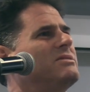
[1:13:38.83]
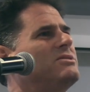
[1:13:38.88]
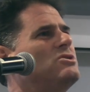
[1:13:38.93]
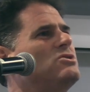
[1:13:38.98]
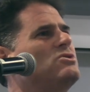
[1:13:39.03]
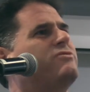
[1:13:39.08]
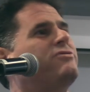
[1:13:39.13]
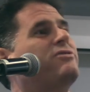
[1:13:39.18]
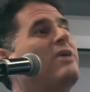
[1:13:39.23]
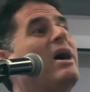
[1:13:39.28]
And
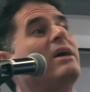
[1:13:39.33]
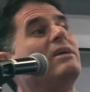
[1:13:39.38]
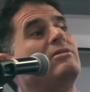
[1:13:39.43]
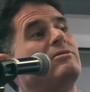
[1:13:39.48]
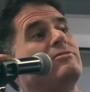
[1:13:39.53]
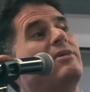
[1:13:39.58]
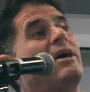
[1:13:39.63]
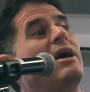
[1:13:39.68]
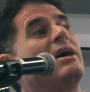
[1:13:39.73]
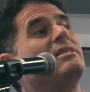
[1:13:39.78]
do you
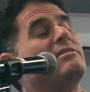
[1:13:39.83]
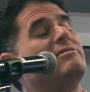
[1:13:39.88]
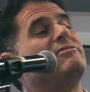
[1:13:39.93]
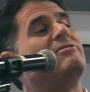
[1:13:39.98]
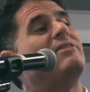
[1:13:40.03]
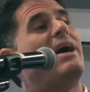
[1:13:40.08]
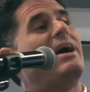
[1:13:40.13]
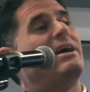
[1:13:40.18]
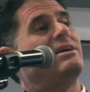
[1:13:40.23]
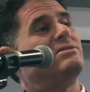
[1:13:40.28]
find, find the
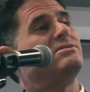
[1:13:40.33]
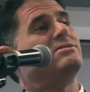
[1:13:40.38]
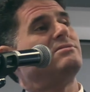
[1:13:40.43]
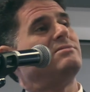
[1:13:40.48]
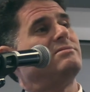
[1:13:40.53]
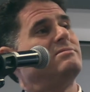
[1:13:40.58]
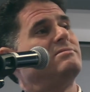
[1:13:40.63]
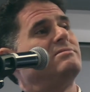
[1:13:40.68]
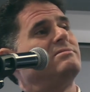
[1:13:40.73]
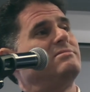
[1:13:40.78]
facts?